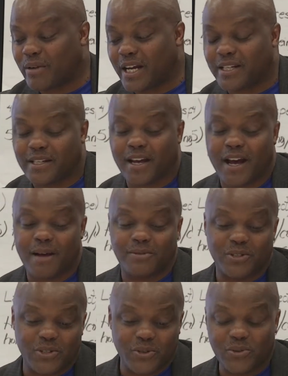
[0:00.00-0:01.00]
brake jobs
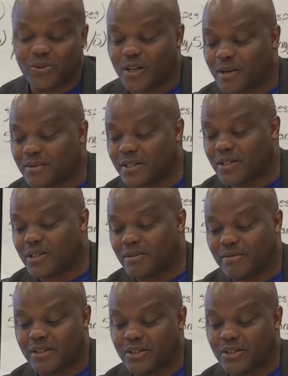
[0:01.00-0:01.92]
and tune-ups, and